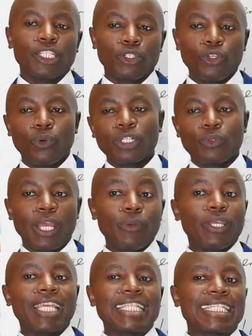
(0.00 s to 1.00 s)
I told you what we are
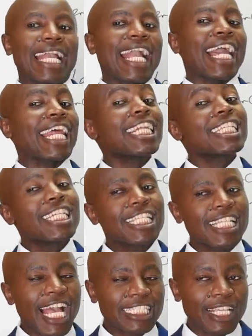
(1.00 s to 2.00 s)
doing is currently
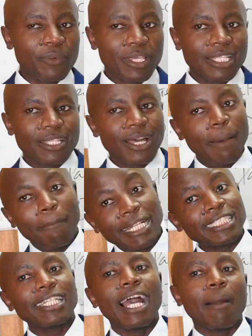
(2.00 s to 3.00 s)
discussing with a
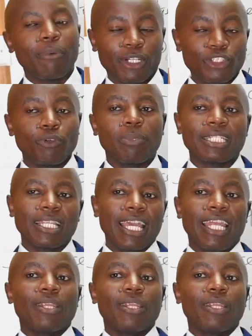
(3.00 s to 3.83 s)
partner, a potential partner.